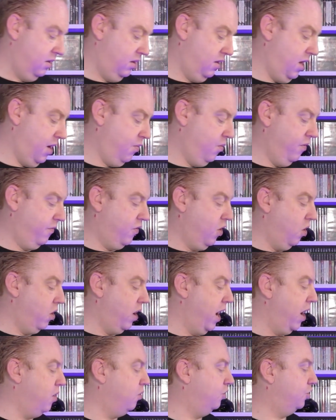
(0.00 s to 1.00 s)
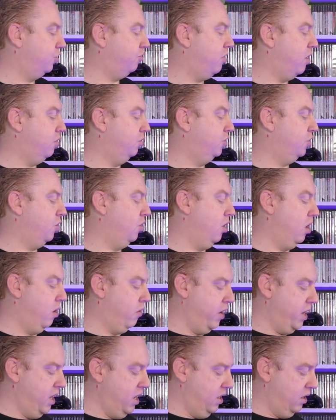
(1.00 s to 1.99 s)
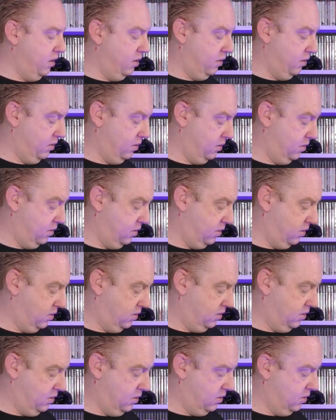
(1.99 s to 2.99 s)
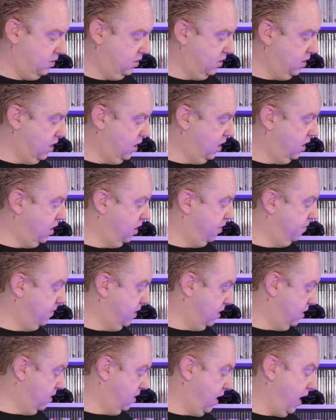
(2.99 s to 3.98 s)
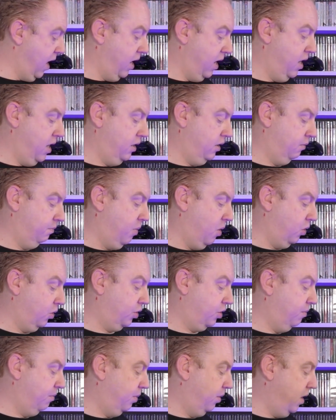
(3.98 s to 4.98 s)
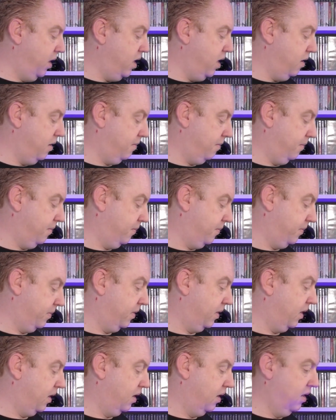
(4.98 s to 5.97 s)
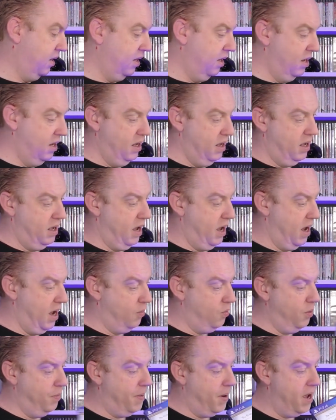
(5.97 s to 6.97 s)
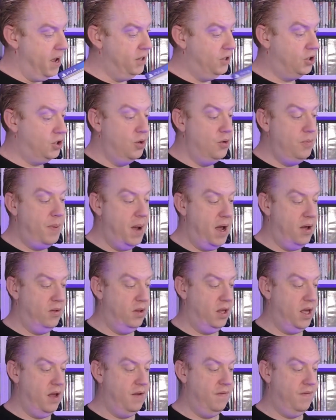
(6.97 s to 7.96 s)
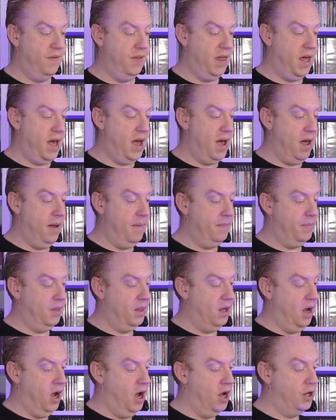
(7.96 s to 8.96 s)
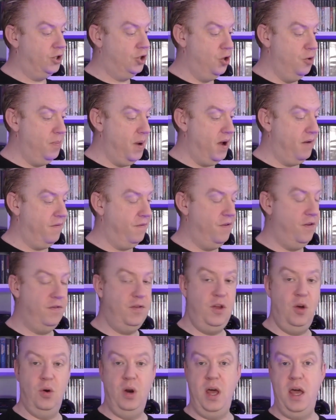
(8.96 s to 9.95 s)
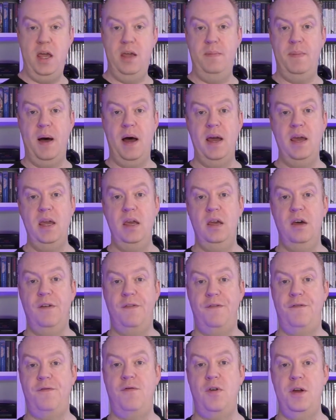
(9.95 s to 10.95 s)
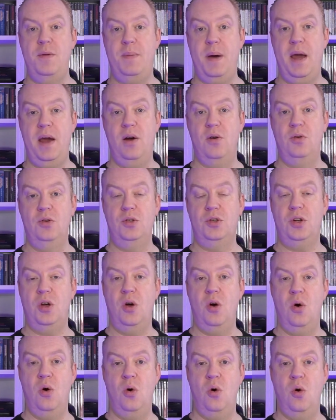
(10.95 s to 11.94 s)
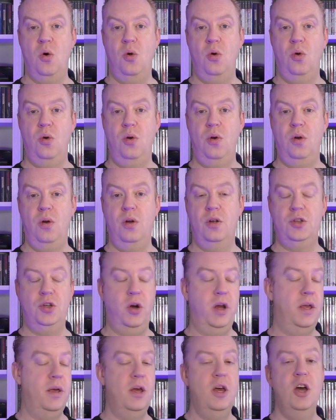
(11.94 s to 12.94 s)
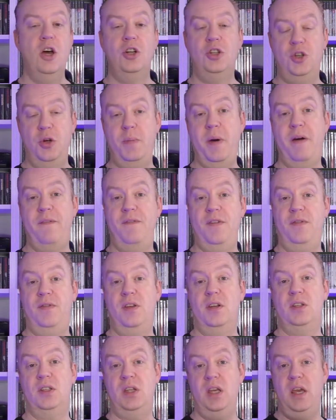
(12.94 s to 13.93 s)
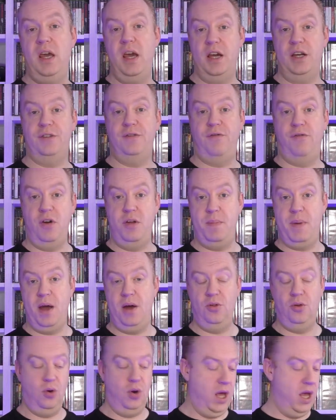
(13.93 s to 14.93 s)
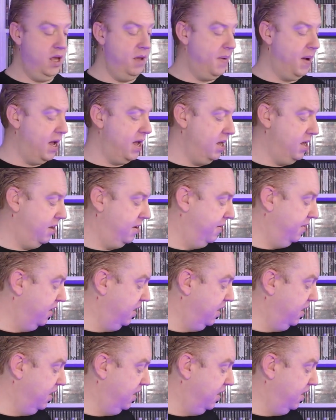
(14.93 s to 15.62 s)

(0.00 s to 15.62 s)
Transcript: Then we've got Elder Scrolls Online, um, that is box complete. Uh, we paid £2 again for that. Uh, £2.50 on eBay, £3 on... Sorry, £2.50 at CEX, £3 on eBay.